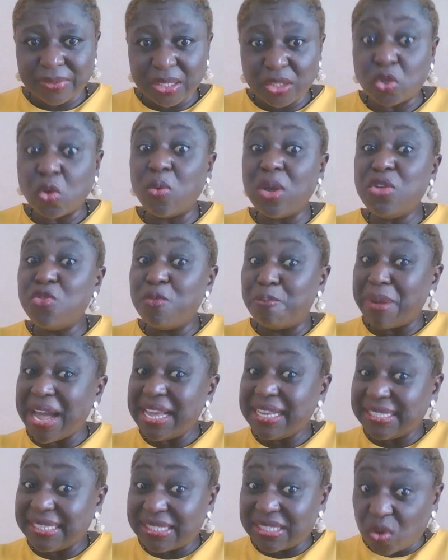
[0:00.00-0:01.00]
So when you buy
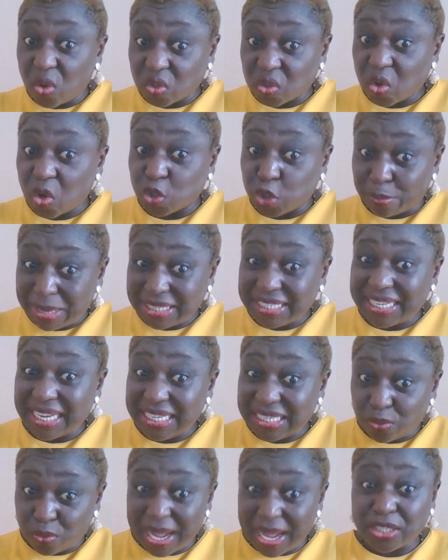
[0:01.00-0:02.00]
this course, automatically
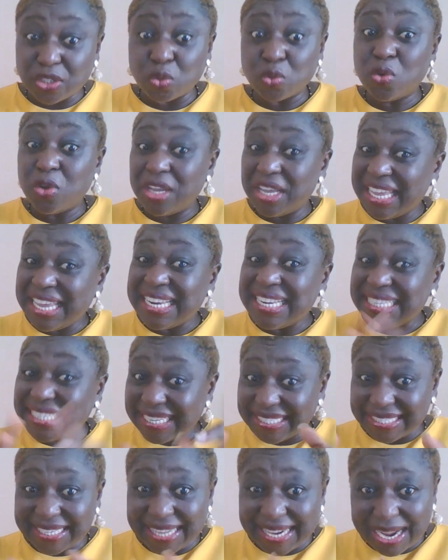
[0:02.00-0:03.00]
they will add you in the
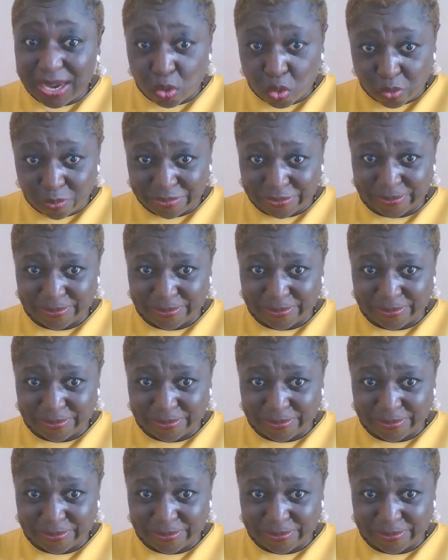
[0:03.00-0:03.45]
general group.